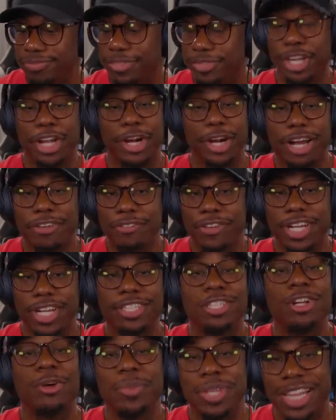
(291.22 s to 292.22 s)
You hear that,
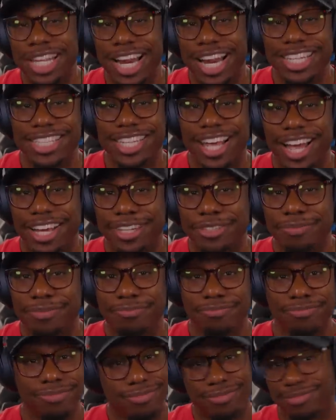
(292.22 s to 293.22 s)
fellas? Don't be the nice guy.
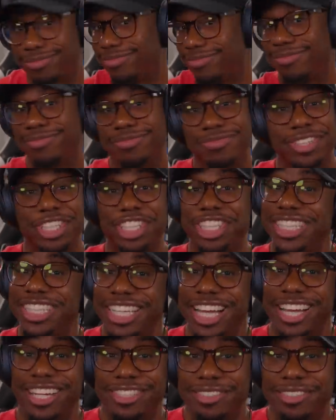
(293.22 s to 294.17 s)
She said